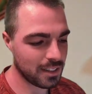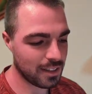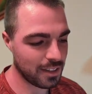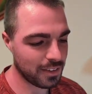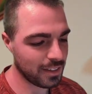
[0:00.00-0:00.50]

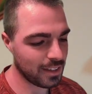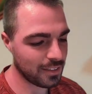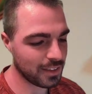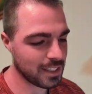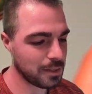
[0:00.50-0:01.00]

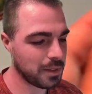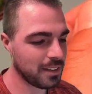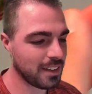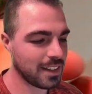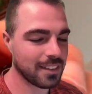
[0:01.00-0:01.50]
Every time I
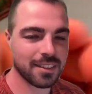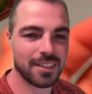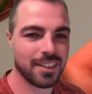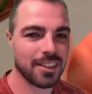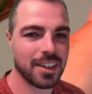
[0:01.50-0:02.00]
think,
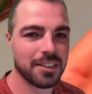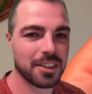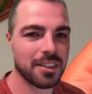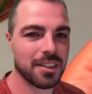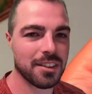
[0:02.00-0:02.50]
I have
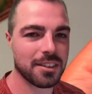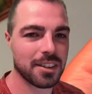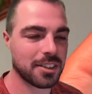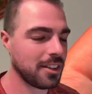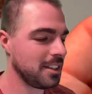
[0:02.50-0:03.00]
a
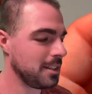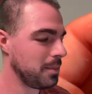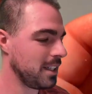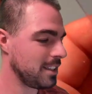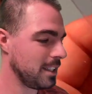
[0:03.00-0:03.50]
crazy
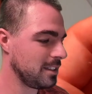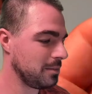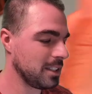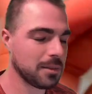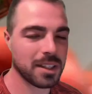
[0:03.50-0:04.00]
PSA
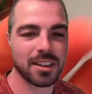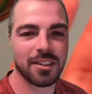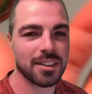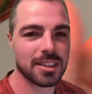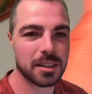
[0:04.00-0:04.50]
submission, I'm like, oh,
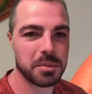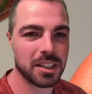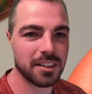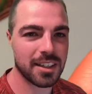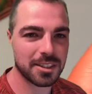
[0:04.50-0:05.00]
this is gonna be the
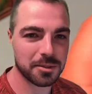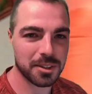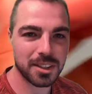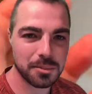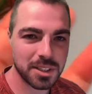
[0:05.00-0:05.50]
last one
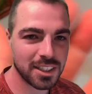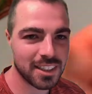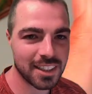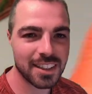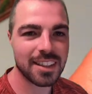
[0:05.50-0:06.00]
that I'm
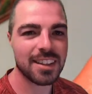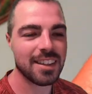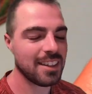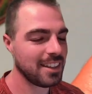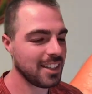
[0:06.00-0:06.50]
sending,
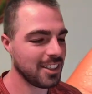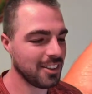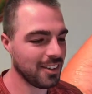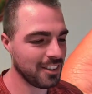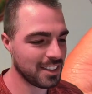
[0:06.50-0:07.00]

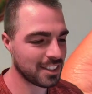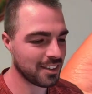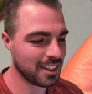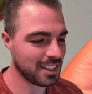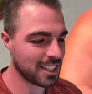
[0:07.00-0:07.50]
all these
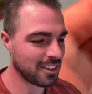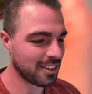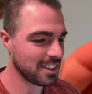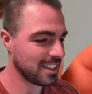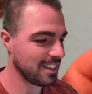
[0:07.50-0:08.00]
crazy
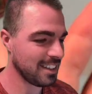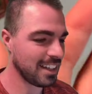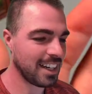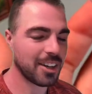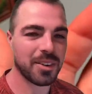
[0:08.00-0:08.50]
cards in, and then
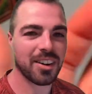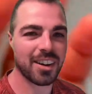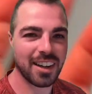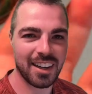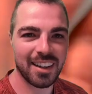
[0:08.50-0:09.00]
here we are
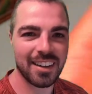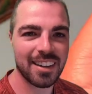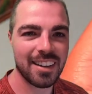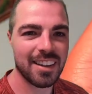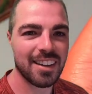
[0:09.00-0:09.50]
again
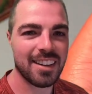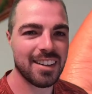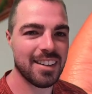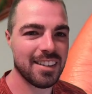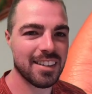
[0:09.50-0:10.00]

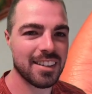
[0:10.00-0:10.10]
in